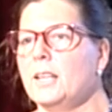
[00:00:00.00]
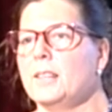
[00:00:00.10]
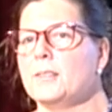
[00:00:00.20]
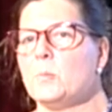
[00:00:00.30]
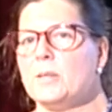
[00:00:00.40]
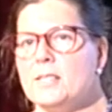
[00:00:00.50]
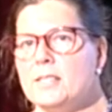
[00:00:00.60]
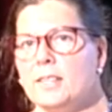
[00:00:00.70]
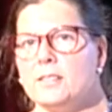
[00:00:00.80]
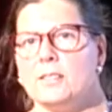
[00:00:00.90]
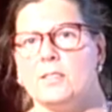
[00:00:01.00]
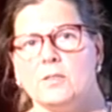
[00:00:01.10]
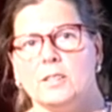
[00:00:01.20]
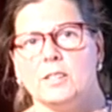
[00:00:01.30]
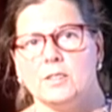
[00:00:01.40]
this presentation is
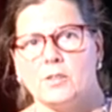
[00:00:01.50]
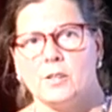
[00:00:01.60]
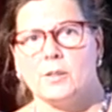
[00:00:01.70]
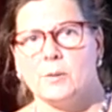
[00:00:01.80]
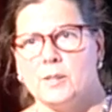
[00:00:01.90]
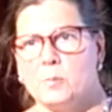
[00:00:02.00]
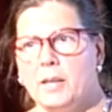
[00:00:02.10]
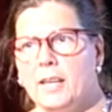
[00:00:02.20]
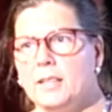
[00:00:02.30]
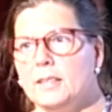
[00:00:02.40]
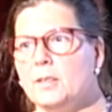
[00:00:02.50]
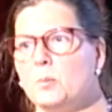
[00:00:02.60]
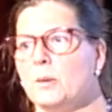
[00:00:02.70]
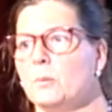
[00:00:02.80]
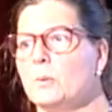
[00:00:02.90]
really just trying to explain a little
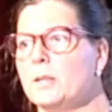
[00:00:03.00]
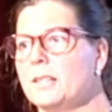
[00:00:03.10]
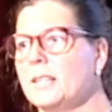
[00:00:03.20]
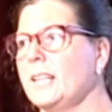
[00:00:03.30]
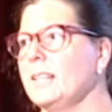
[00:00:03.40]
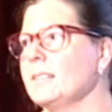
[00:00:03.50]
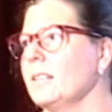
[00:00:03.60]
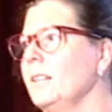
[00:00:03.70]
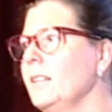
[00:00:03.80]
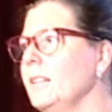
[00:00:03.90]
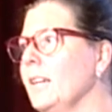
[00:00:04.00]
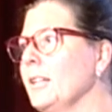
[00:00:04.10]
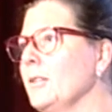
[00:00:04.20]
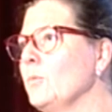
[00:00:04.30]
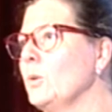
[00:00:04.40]
bit what
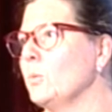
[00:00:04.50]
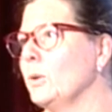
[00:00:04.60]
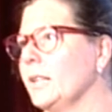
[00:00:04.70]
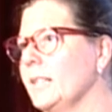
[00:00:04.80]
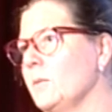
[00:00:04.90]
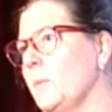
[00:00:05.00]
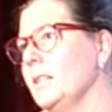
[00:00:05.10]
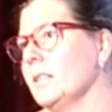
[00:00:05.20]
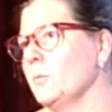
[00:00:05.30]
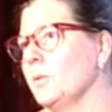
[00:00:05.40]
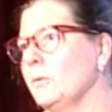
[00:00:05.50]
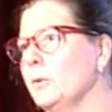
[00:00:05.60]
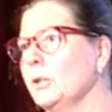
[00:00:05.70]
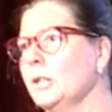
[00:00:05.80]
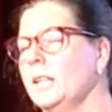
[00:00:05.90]
work has been done
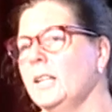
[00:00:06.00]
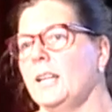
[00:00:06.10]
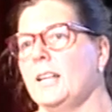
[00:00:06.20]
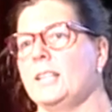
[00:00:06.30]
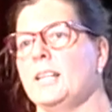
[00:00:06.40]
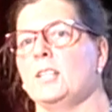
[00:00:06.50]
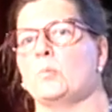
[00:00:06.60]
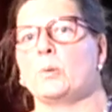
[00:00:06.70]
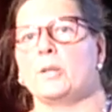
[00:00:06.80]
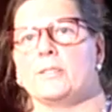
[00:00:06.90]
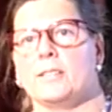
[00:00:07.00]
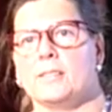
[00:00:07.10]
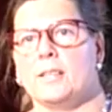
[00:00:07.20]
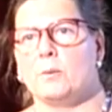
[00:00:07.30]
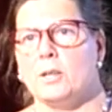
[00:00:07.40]
before, and then the process
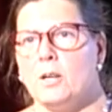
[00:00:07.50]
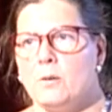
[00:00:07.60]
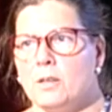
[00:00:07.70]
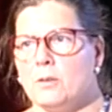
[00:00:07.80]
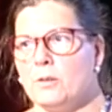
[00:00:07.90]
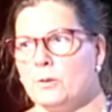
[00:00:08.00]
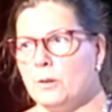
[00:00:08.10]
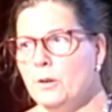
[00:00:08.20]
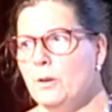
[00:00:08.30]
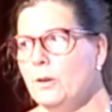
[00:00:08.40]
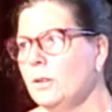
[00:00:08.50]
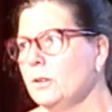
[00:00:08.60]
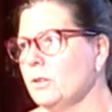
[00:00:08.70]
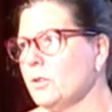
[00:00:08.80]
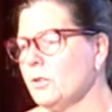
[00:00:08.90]
that we're going through
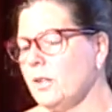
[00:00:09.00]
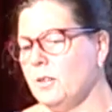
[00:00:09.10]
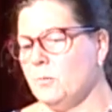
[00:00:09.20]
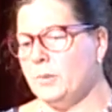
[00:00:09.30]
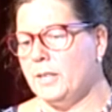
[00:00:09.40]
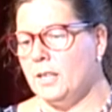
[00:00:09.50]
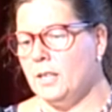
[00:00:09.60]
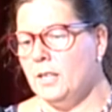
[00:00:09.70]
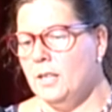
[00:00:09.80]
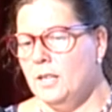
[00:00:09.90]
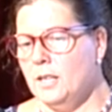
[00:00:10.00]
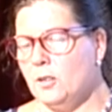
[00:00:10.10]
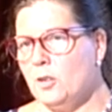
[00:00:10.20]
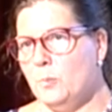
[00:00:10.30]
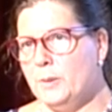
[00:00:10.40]
to try and bring a
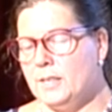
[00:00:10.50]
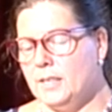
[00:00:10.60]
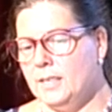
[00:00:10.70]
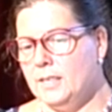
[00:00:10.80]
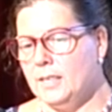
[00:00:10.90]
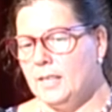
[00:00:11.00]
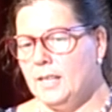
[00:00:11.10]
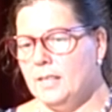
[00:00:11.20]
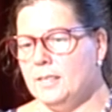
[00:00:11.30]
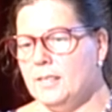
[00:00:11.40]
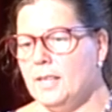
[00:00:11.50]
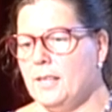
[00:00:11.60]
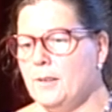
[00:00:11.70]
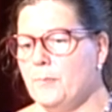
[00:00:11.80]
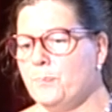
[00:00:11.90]
composite indicator together.